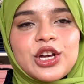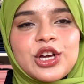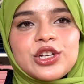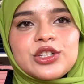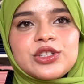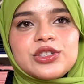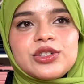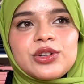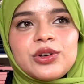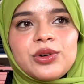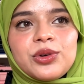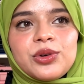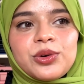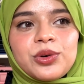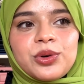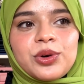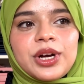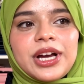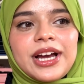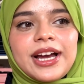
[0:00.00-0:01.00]

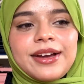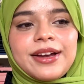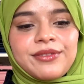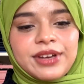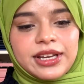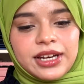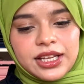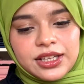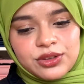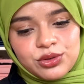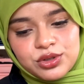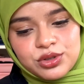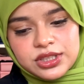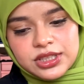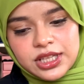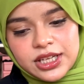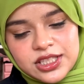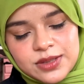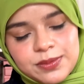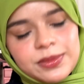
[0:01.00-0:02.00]
So when those
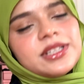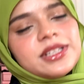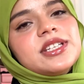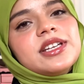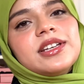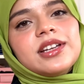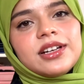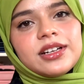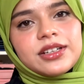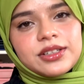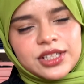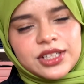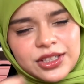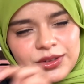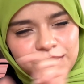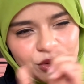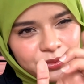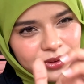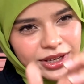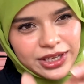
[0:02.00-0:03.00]
6 months,
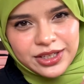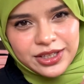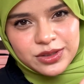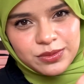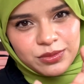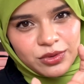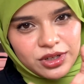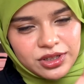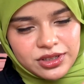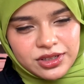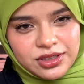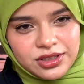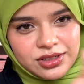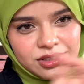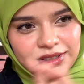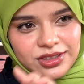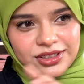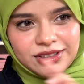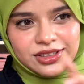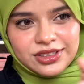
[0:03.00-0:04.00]
in very small
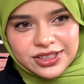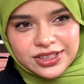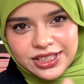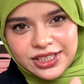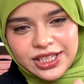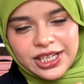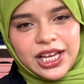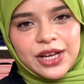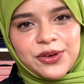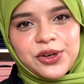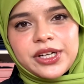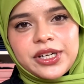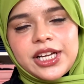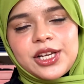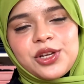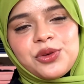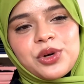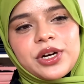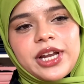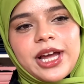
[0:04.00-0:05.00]
detail I will tell
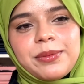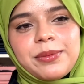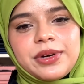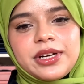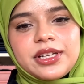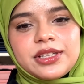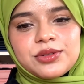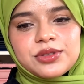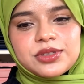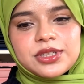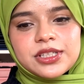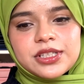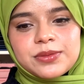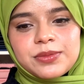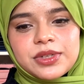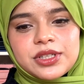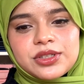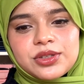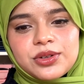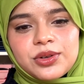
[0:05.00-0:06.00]
you what happened in those 6
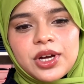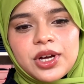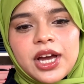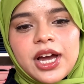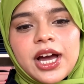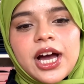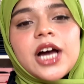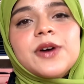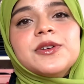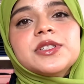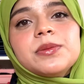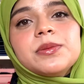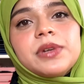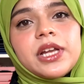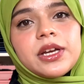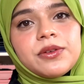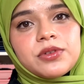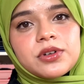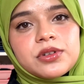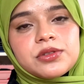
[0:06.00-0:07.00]
months. So I was
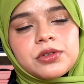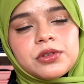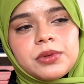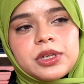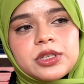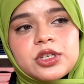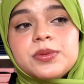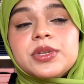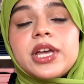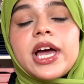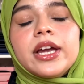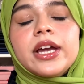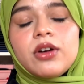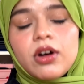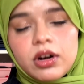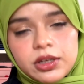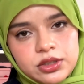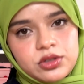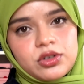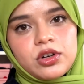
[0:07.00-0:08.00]
applying for so many jobs, I
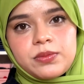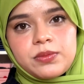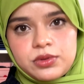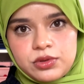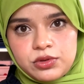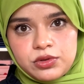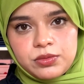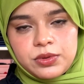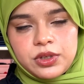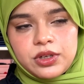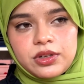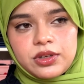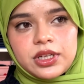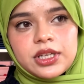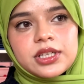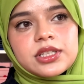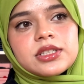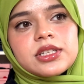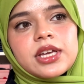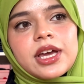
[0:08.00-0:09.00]
got jobs to be
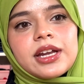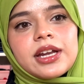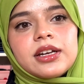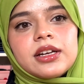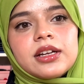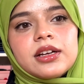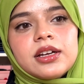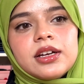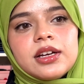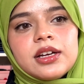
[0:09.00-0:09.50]
honest, and